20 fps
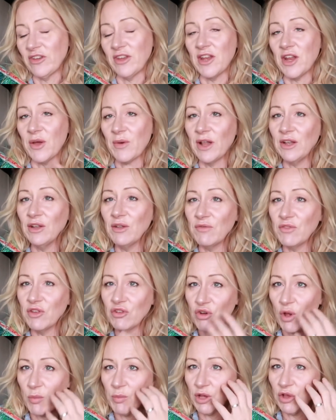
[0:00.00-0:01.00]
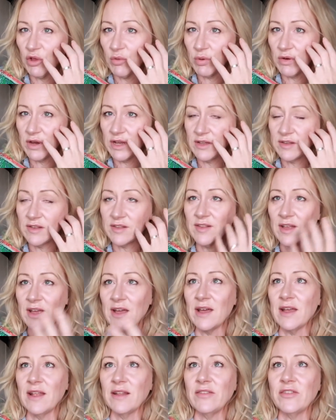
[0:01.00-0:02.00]
you know, I love the tropical prints
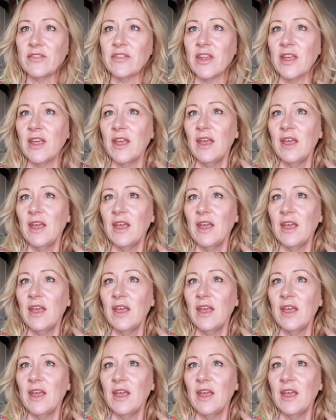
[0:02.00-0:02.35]
and